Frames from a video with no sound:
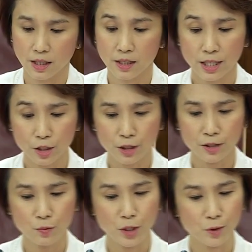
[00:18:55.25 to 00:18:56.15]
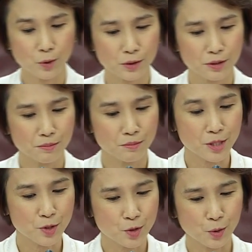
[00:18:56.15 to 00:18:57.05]
In addition, we note
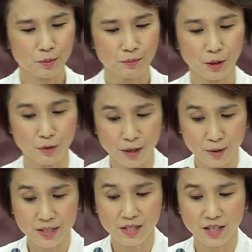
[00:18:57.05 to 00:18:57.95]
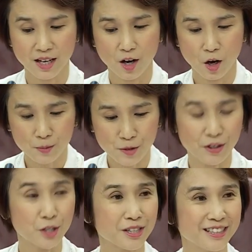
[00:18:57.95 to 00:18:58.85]
Ms. Joan Pereira's
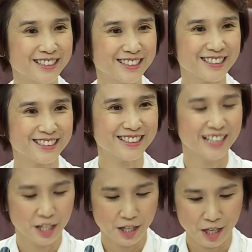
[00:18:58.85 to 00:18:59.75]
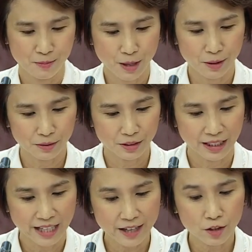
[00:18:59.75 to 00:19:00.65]
observation about
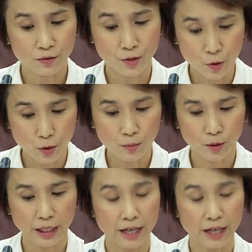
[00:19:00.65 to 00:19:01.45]
the lack of a suitable